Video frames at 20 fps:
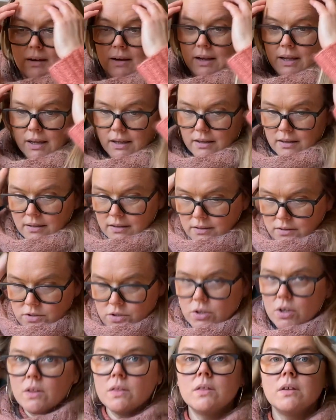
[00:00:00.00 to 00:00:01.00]
like
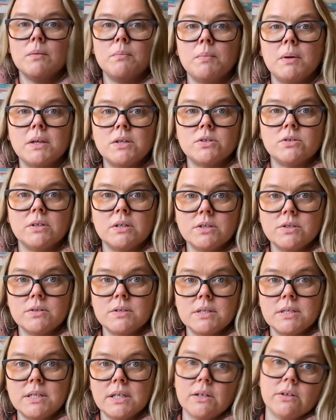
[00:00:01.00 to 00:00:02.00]
turned the picture into a
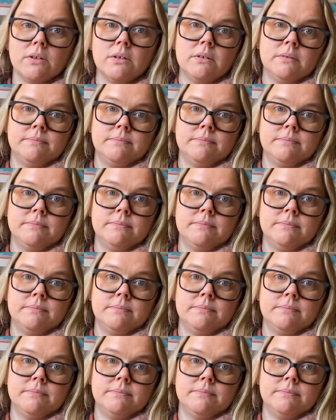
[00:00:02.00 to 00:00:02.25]
sticker.